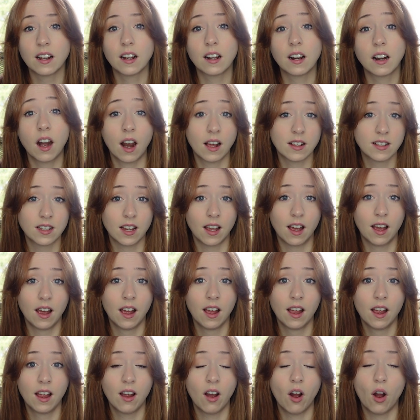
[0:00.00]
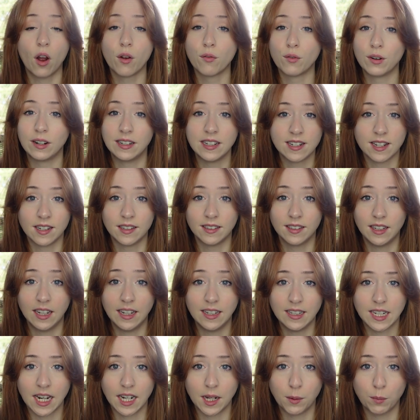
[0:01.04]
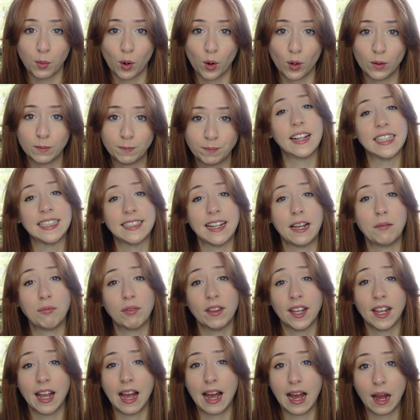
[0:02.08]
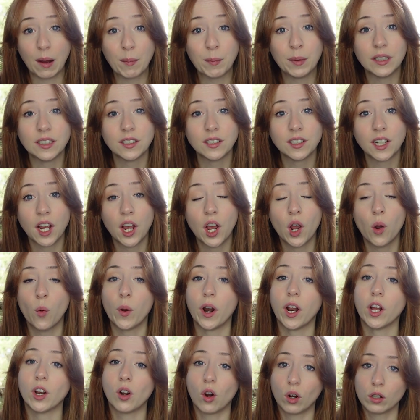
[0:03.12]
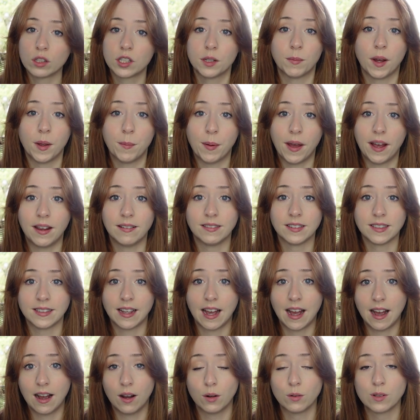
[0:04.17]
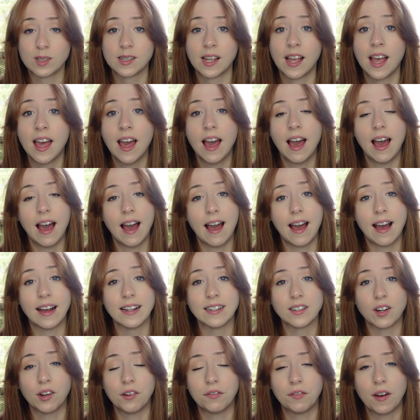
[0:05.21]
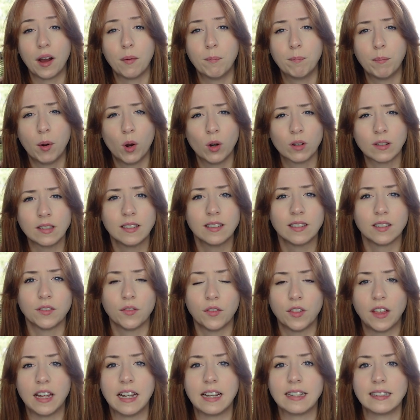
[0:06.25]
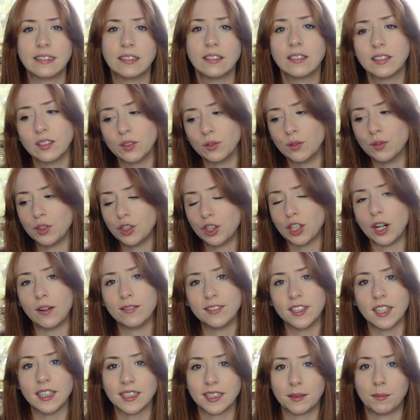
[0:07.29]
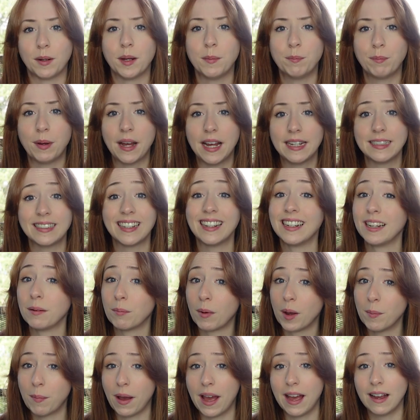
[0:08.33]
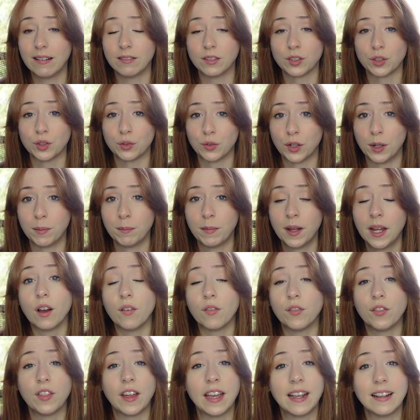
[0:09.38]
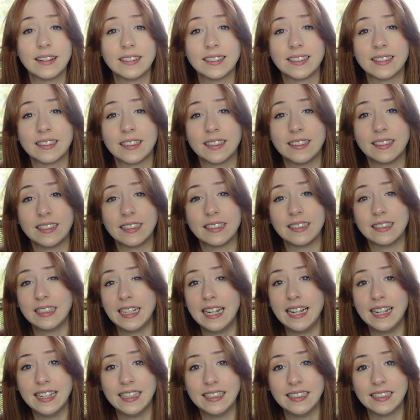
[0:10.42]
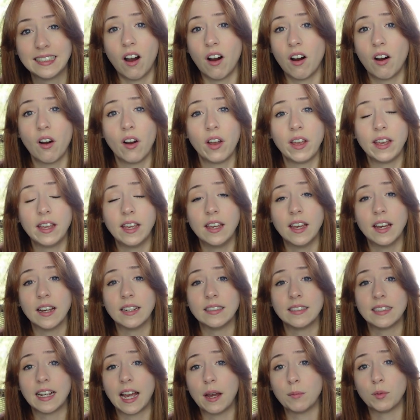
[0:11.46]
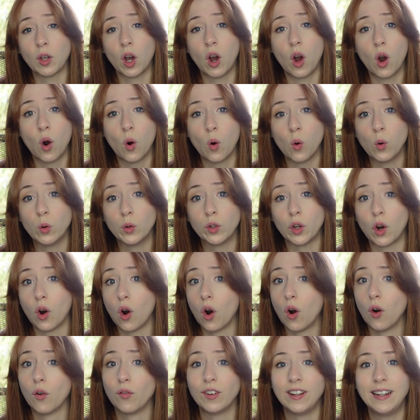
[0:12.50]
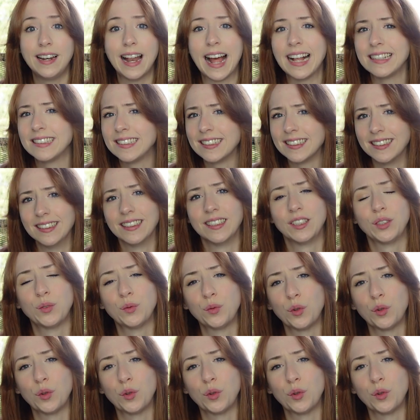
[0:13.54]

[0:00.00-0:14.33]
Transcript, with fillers: clutter I really didn't need anymore. The same thing happened when I got to my parents' house, and I found boxes of things sort of shoved under my bed and in my parents' room of things that I didn't need. I had kept hold of letters